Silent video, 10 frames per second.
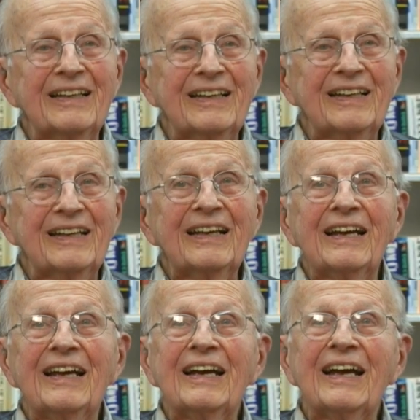How long were
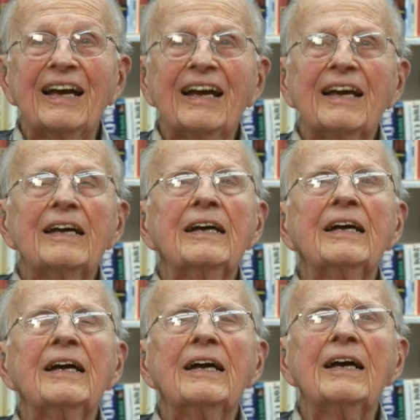you in the
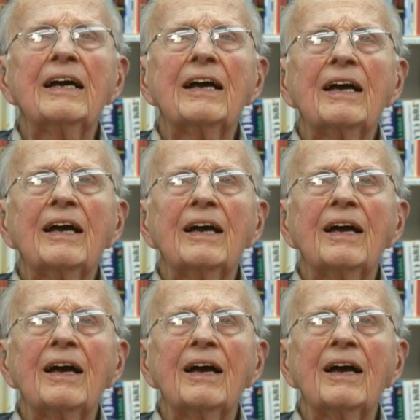evacuation
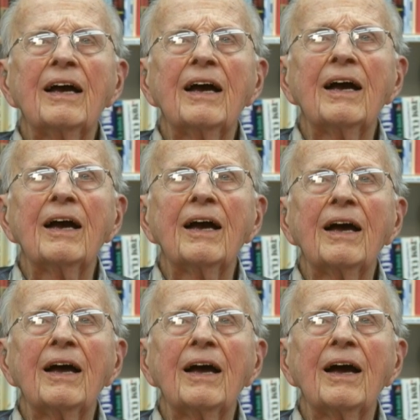hospital after you
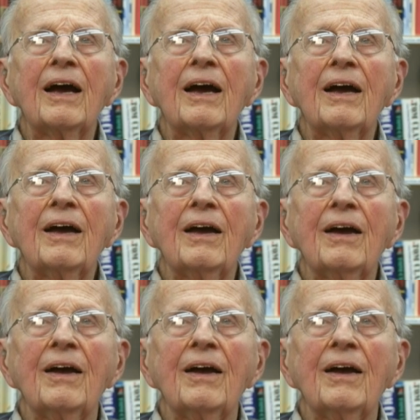came off the front,